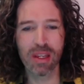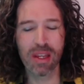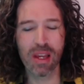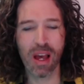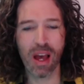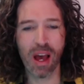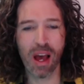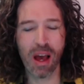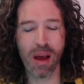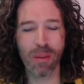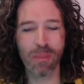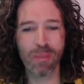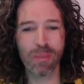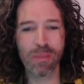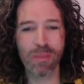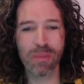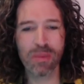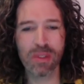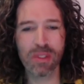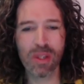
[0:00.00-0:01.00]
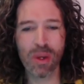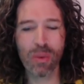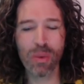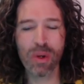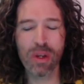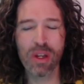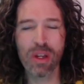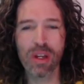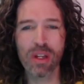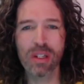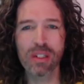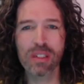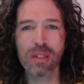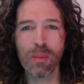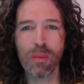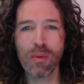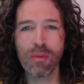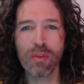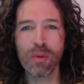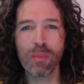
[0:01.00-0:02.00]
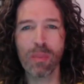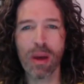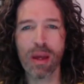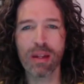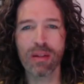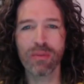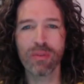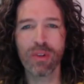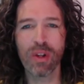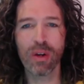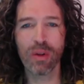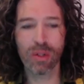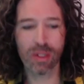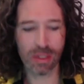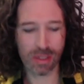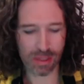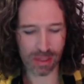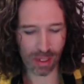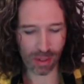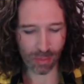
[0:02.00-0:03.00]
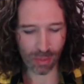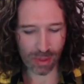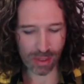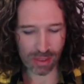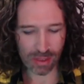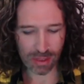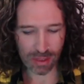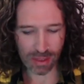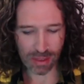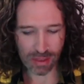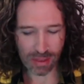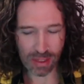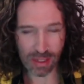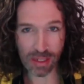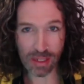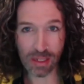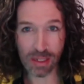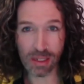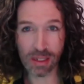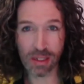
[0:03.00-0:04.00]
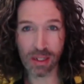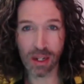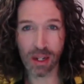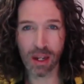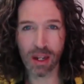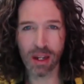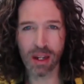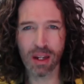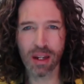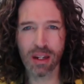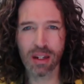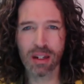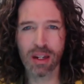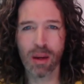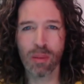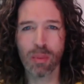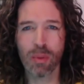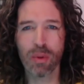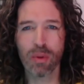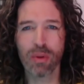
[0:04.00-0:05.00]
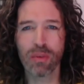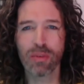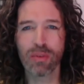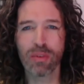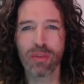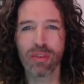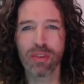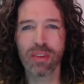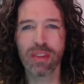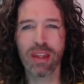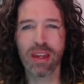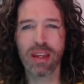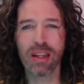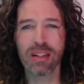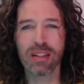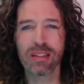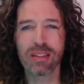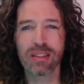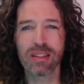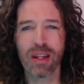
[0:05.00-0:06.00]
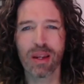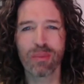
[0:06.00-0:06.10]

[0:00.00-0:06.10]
Um, so some of you might have noticed I recently did a couple of things.